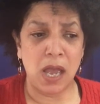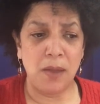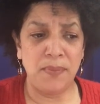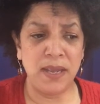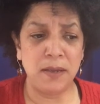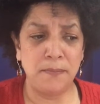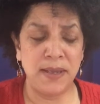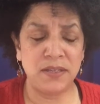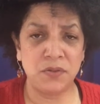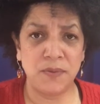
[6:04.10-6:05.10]
being a
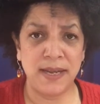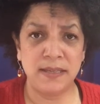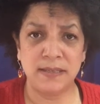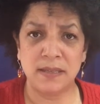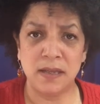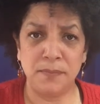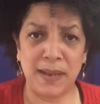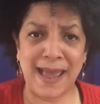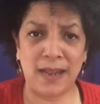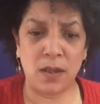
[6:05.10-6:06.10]
mixed race
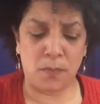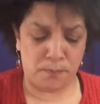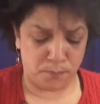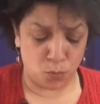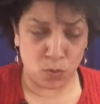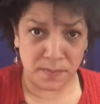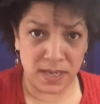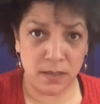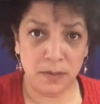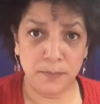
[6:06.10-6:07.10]
Black
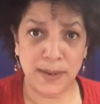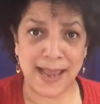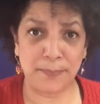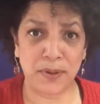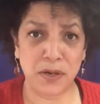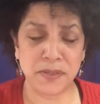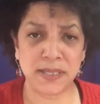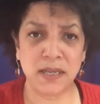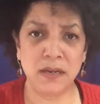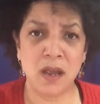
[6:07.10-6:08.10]
woman, Black
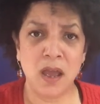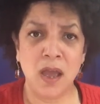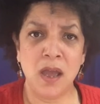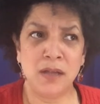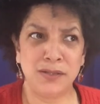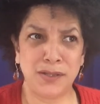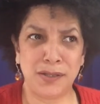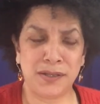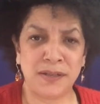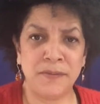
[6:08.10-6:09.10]
person,
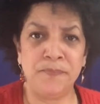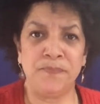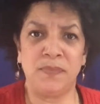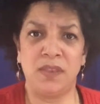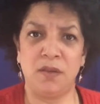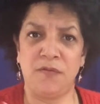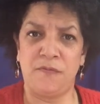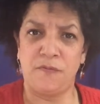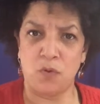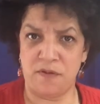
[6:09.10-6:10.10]
took the
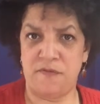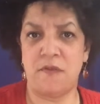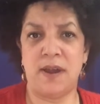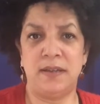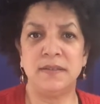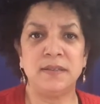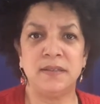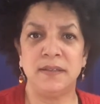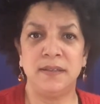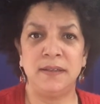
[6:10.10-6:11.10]
forefront.
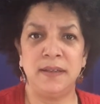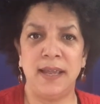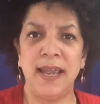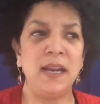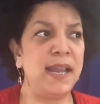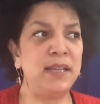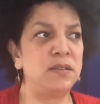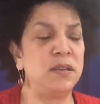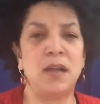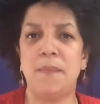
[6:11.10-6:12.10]
It
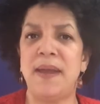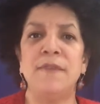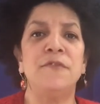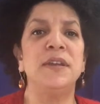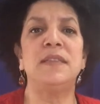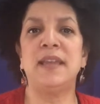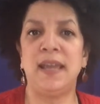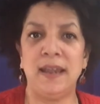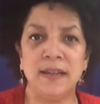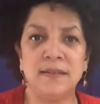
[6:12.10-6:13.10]
took up
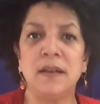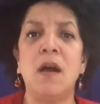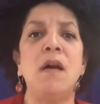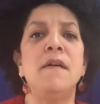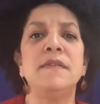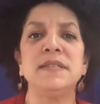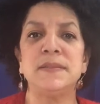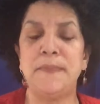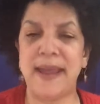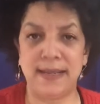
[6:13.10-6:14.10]
everything. It took all the
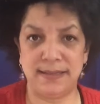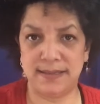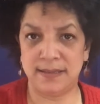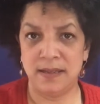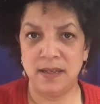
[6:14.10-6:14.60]
space.